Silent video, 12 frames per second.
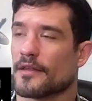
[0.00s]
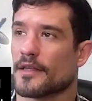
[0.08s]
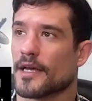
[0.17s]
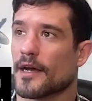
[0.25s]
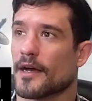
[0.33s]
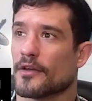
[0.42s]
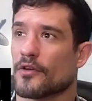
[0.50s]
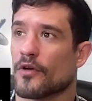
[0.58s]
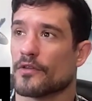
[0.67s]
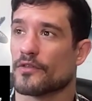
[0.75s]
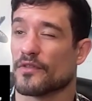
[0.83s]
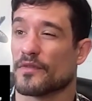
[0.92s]

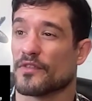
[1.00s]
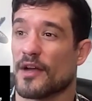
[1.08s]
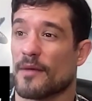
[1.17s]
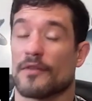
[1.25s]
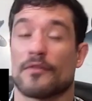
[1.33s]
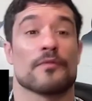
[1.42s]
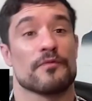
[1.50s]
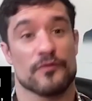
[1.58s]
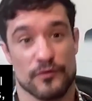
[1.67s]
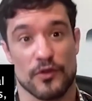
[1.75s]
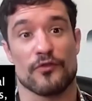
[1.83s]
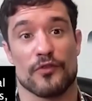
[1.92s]
causes of insomnia.
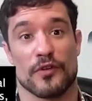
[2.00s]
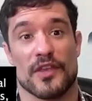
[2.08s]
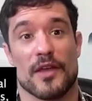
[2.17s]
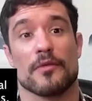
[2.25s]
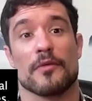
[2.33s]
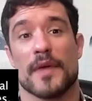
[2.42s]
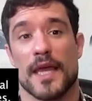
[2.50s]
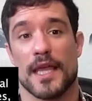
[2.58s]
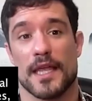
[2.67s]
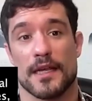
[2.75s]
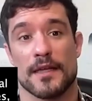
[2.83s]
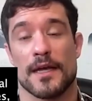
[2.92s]
So, for example,
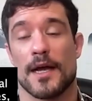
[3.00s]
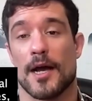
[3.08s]
pain.